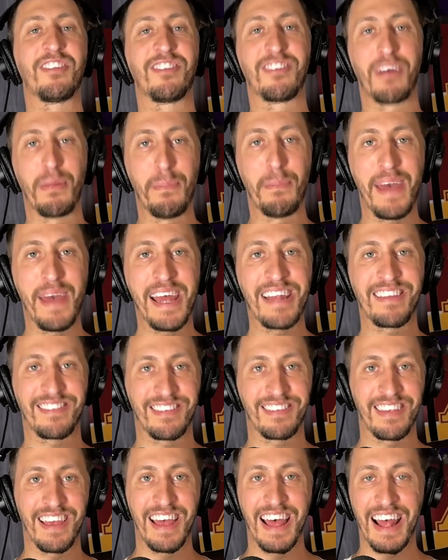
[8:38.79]

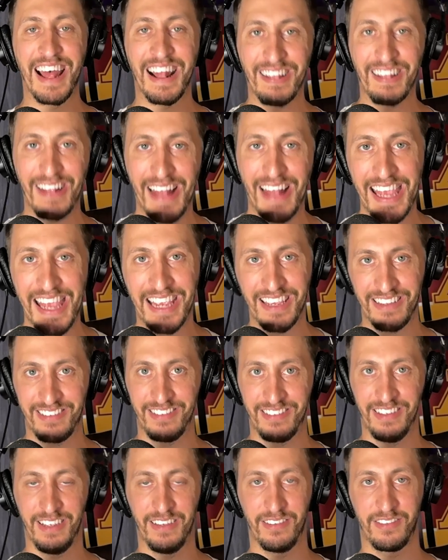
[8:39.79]
cements
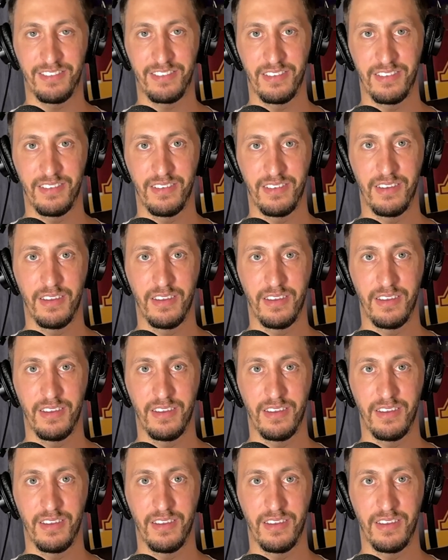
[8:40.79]
legacies.